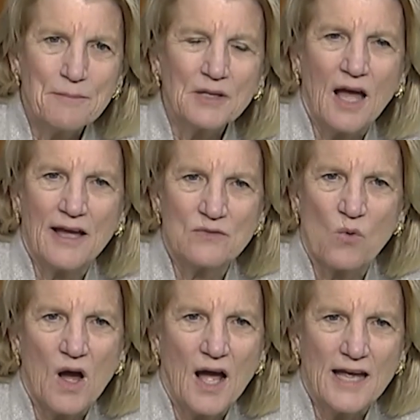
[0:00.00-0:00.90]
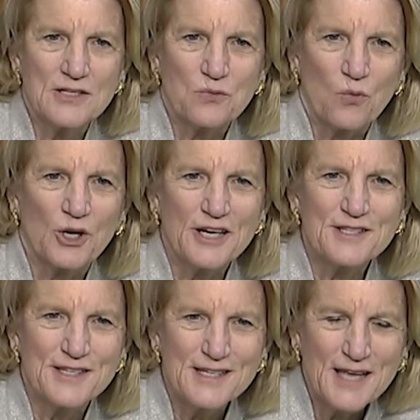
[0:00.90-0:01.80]
major broadband bills
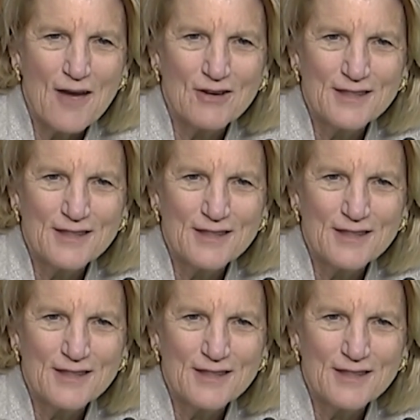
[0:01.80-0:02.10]
like Zayo's